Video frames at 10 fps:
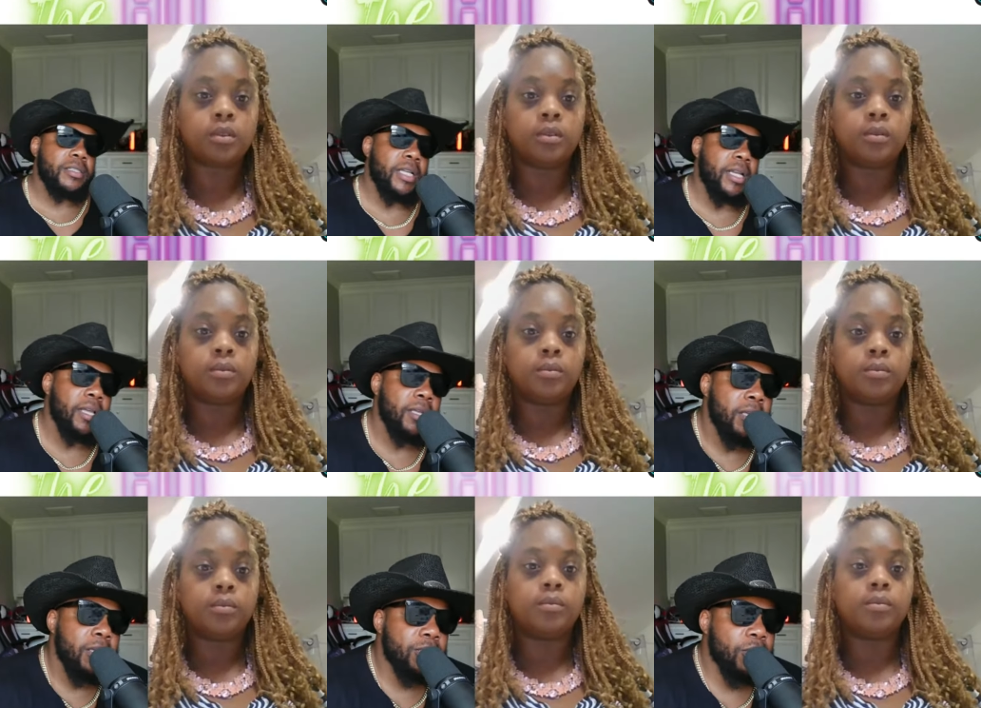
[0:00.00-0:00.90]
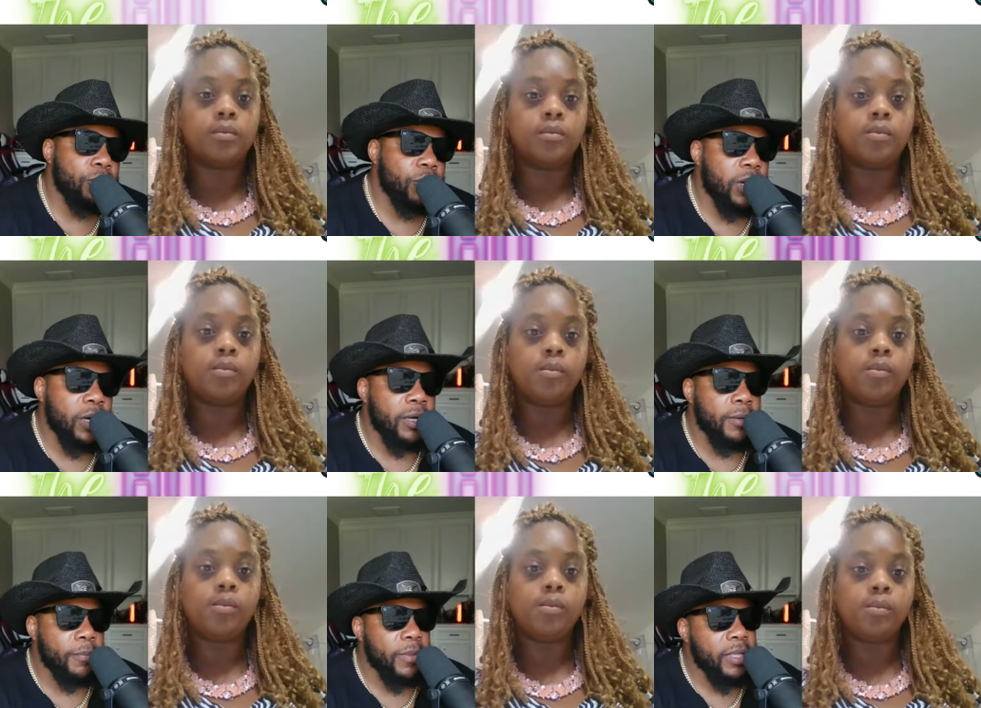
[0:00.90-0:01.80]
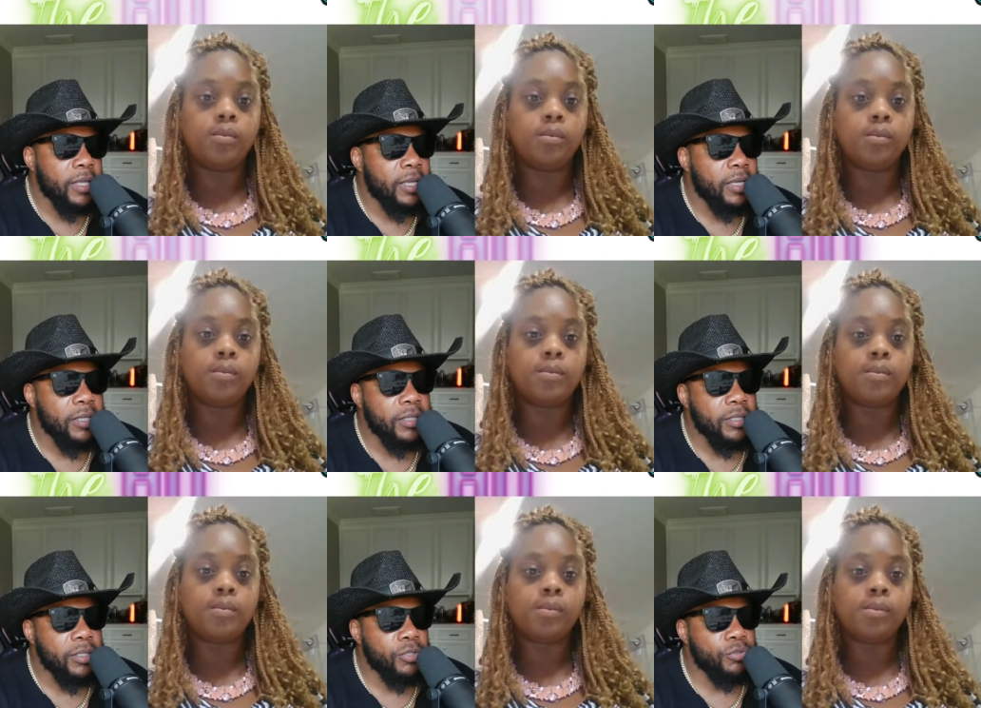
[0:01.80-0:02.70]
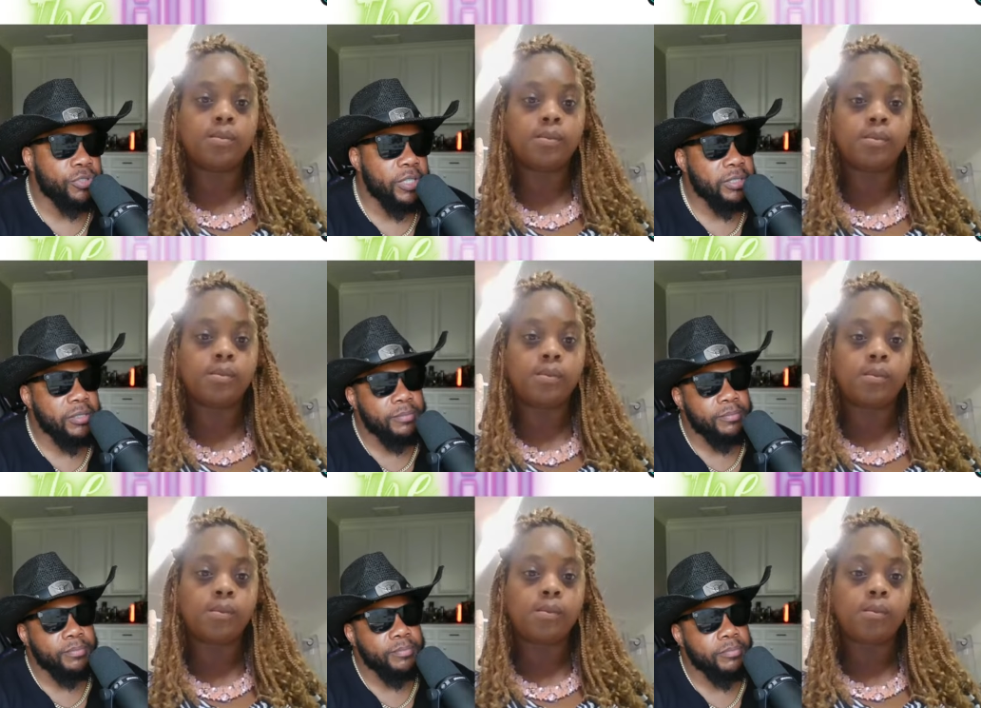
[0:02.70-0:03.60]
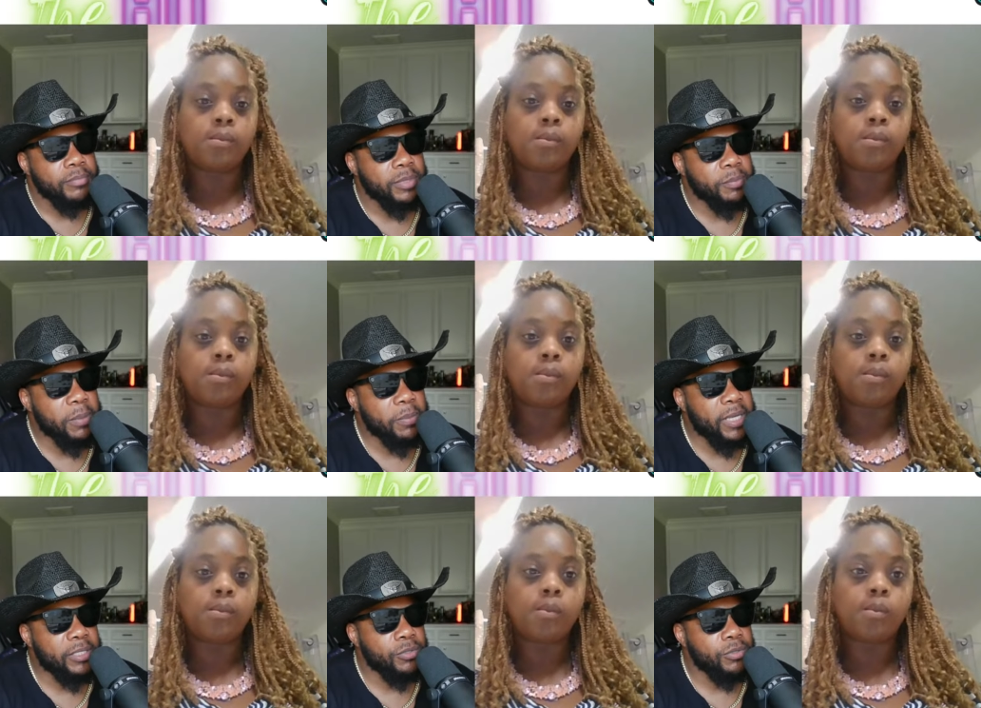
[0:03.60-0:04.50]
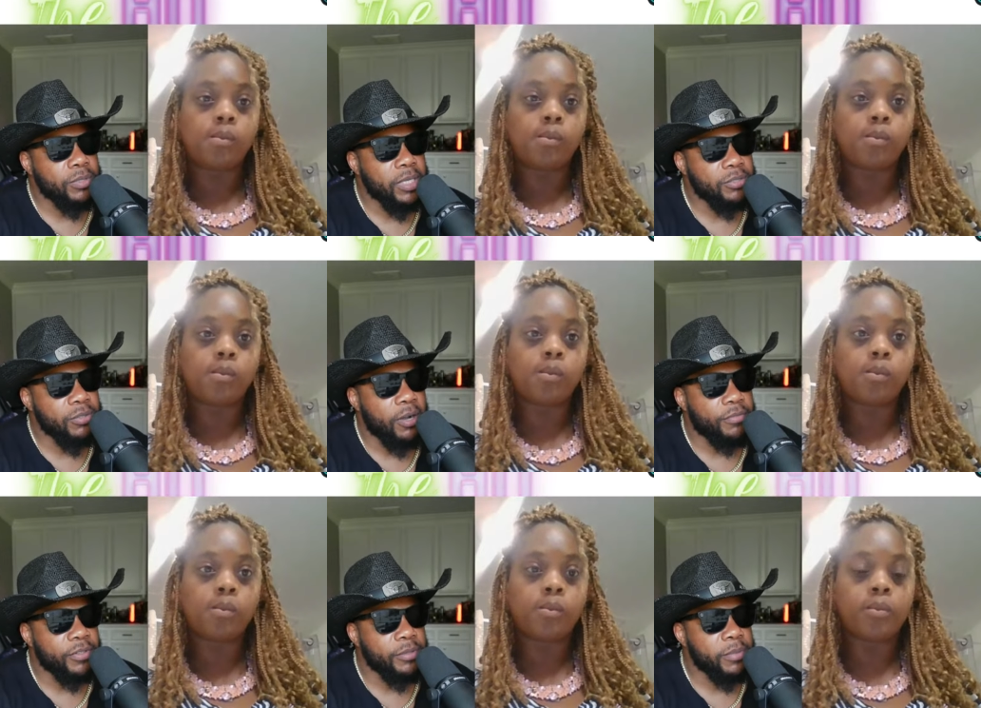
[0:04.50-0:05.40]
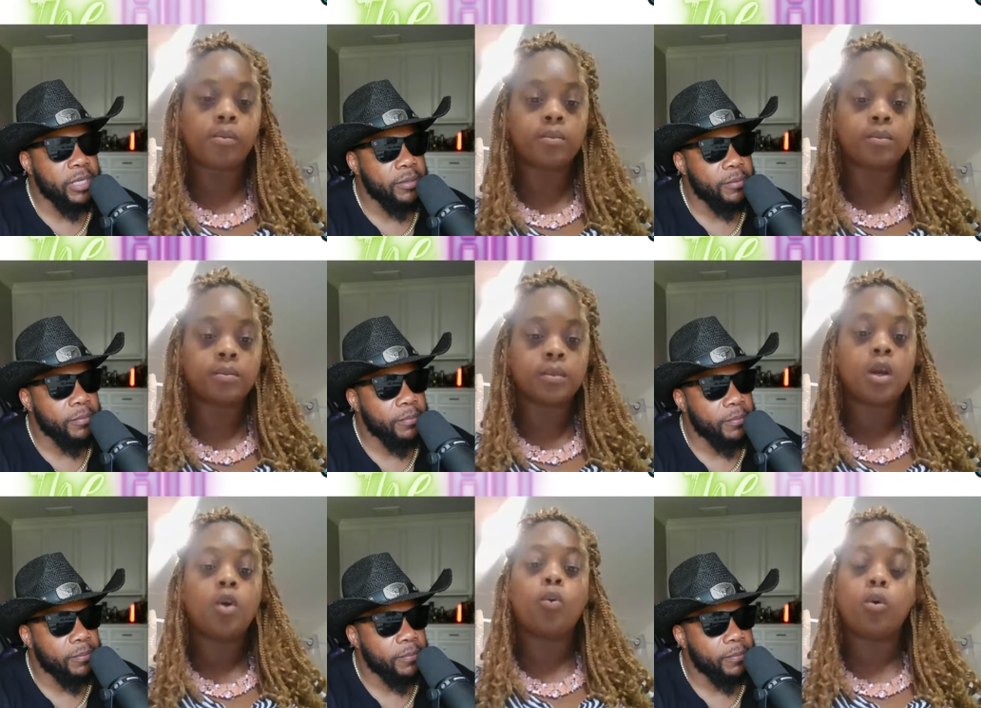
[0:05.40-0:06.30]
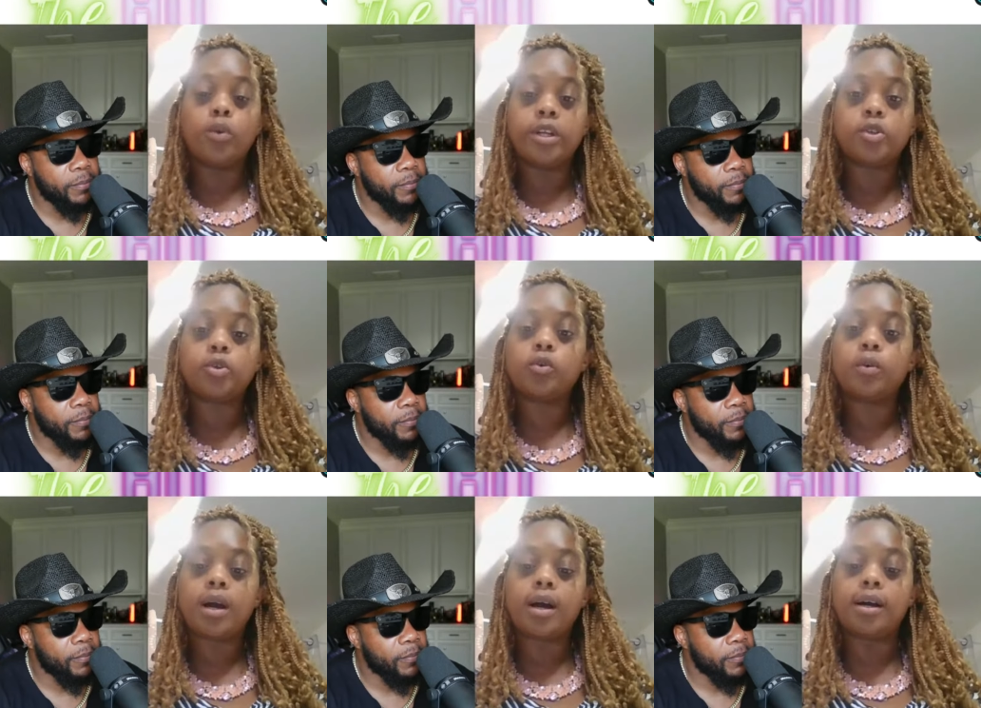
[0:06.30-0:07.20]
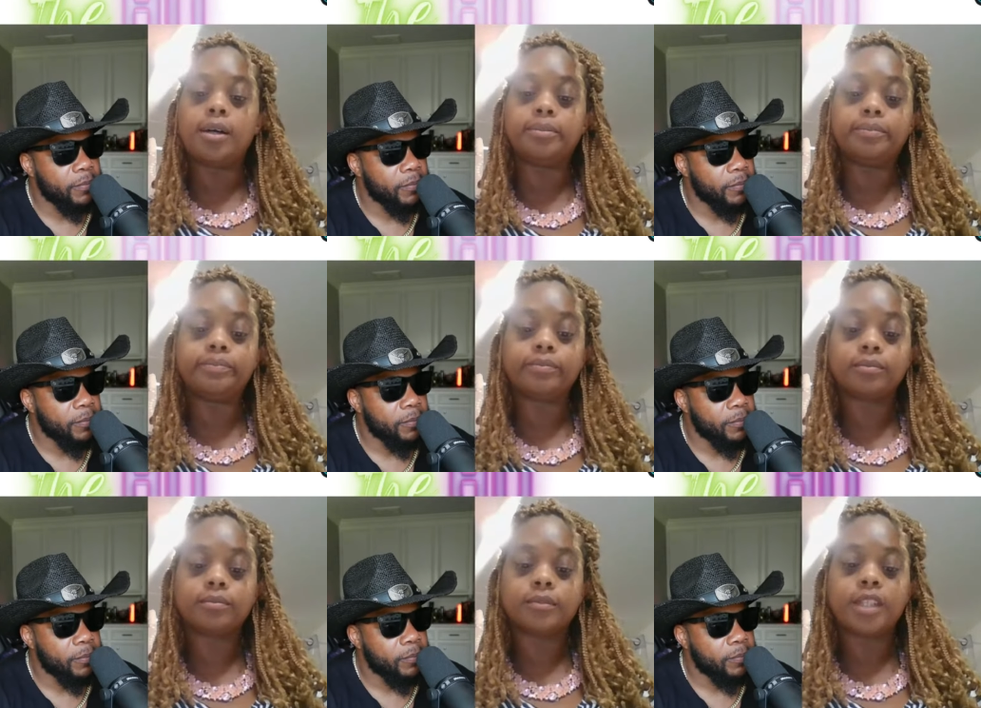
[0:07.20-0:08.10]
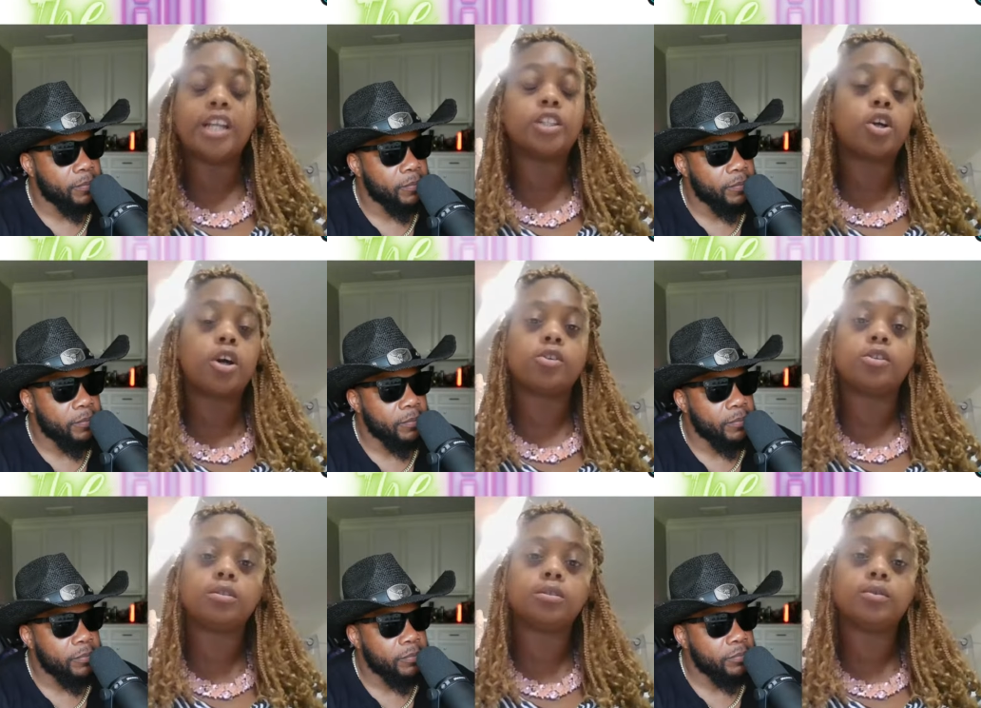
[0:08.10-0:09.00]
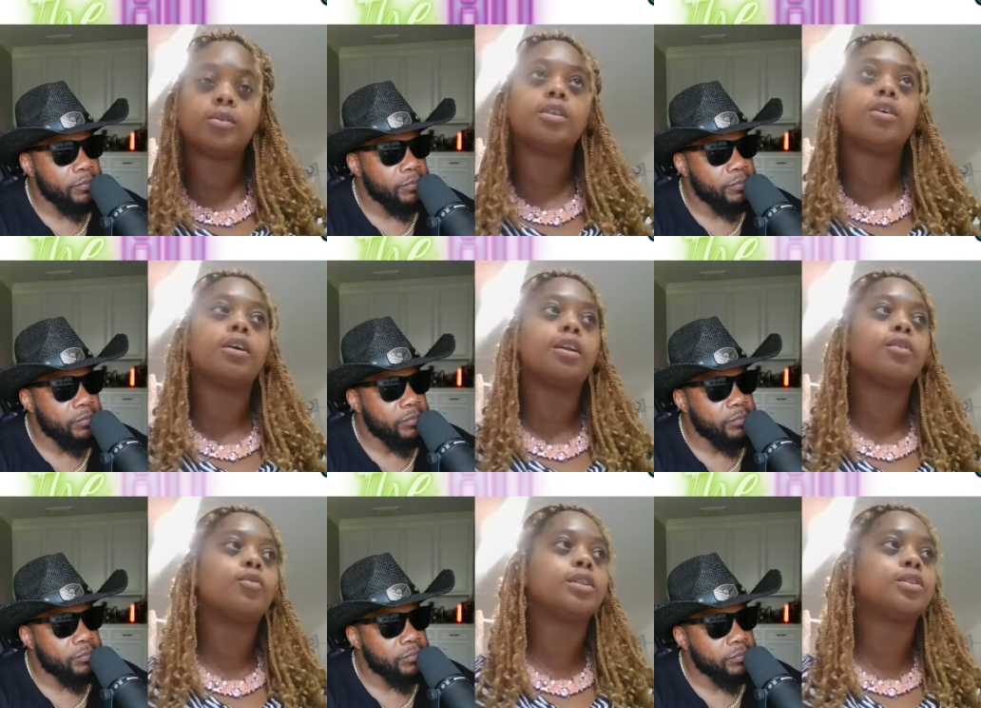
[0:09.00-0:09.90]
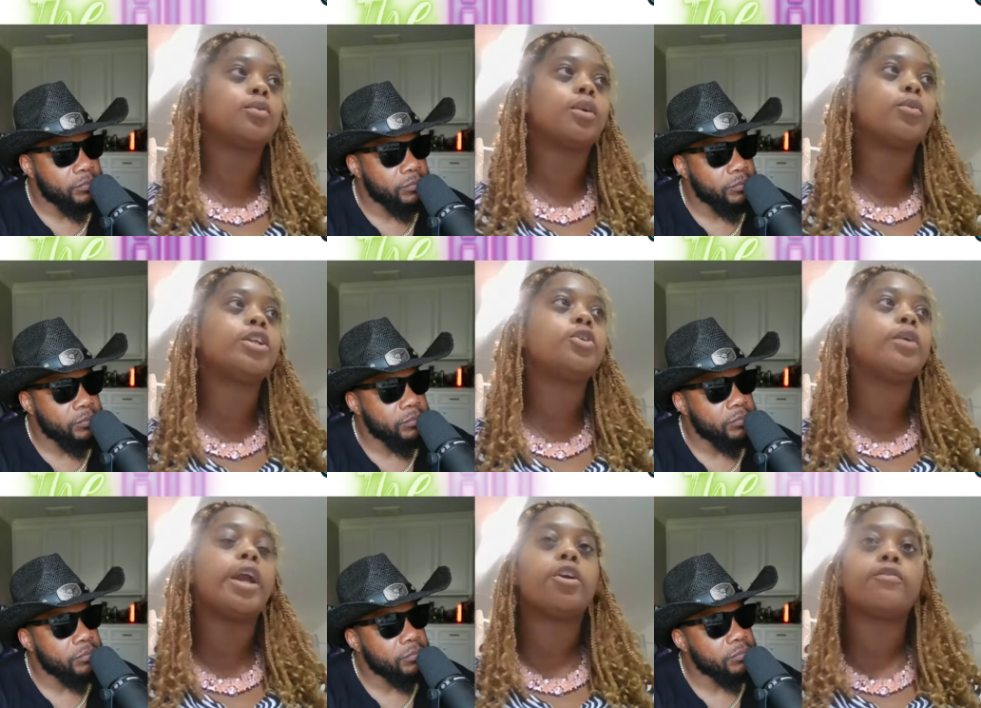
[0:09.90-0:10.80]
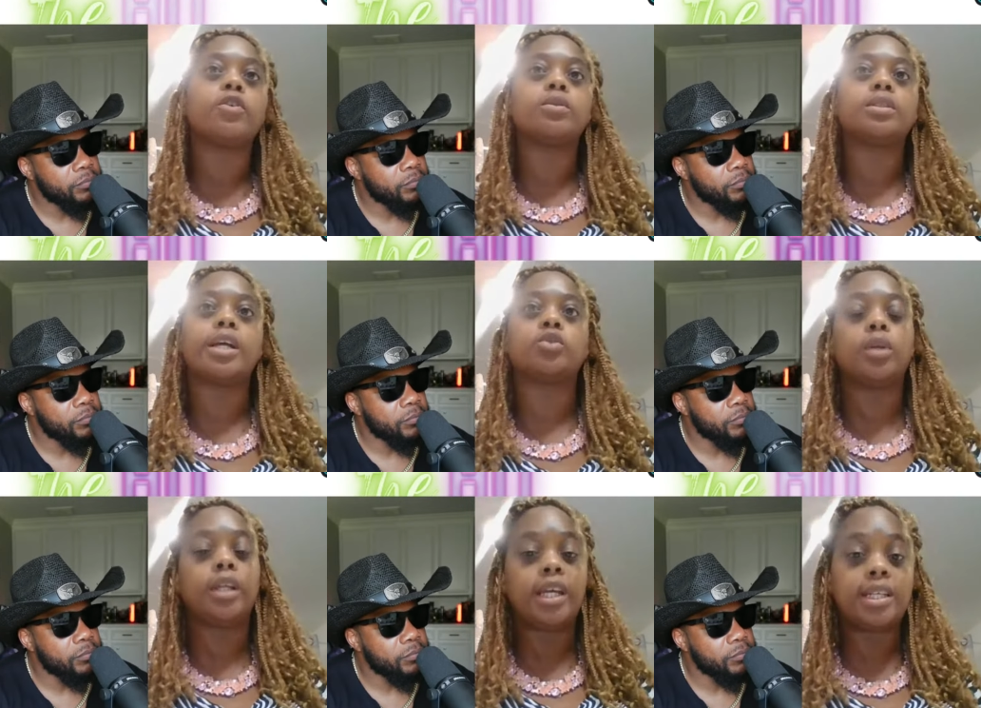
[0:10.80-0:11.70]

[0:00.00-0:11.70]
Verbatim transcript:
Speaker 1: that. So, uh, you trust them, the people that you, that you offering to me?
Speaker 2: Well, we do, um, internal, oh, hold on, what's the word? We do interviews that's really in